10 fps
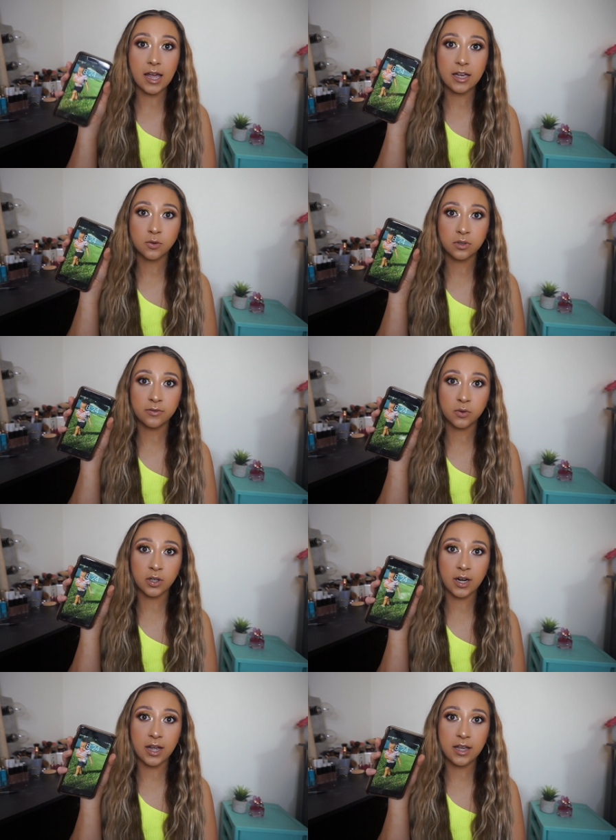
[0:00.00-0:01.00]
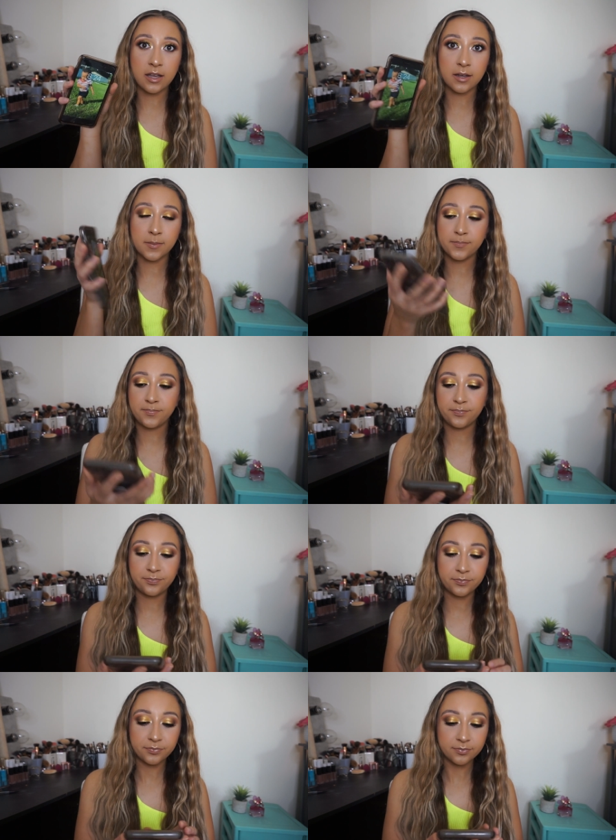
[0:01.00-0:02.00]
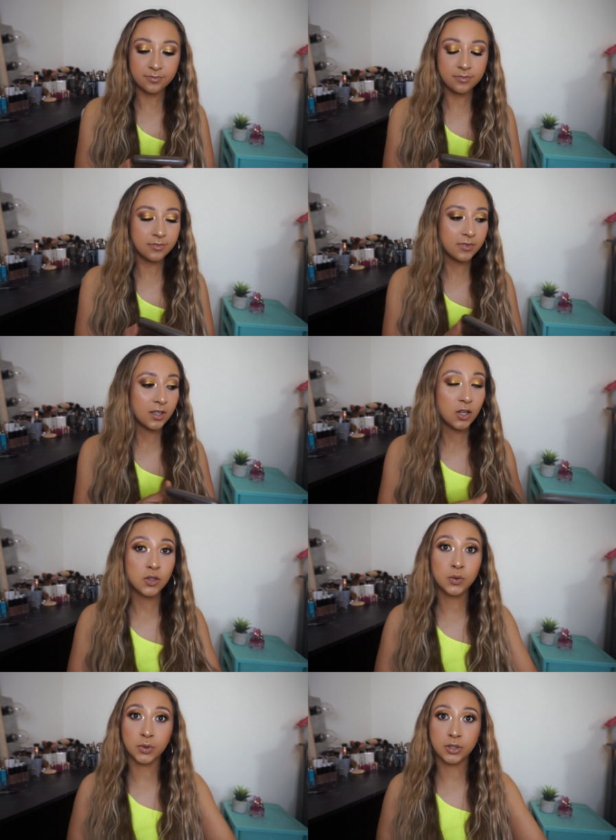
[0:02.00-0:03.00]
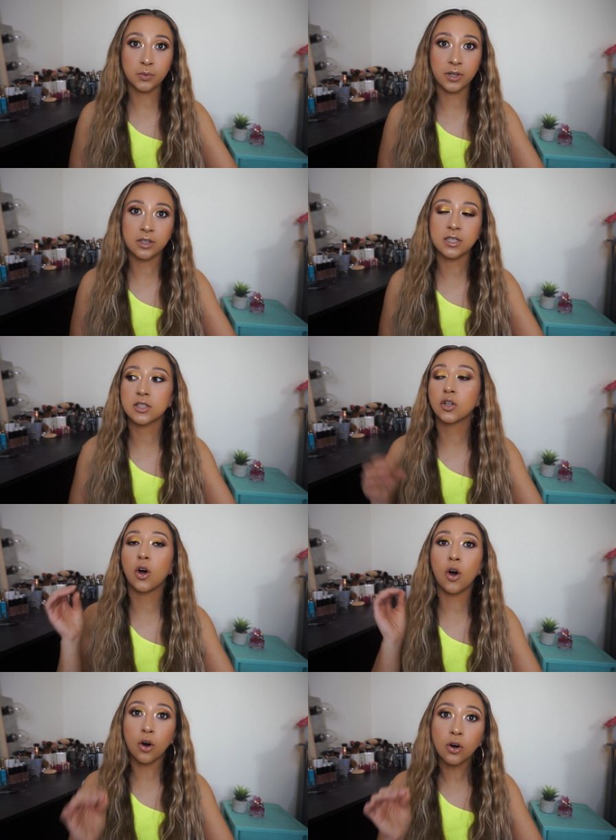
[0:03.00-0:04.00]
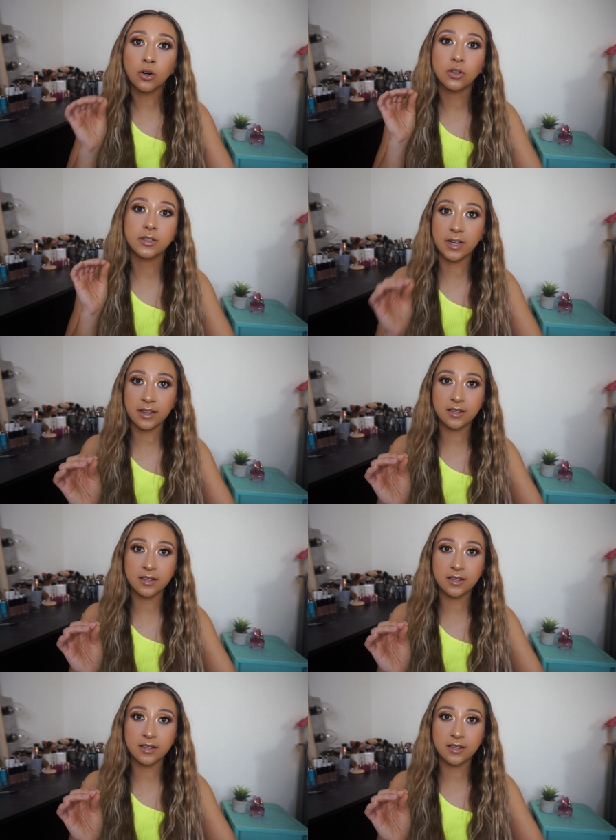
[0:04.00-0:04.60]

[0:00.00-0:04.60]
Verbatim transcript: eight twenty-four a m So we're gonna wear this all day.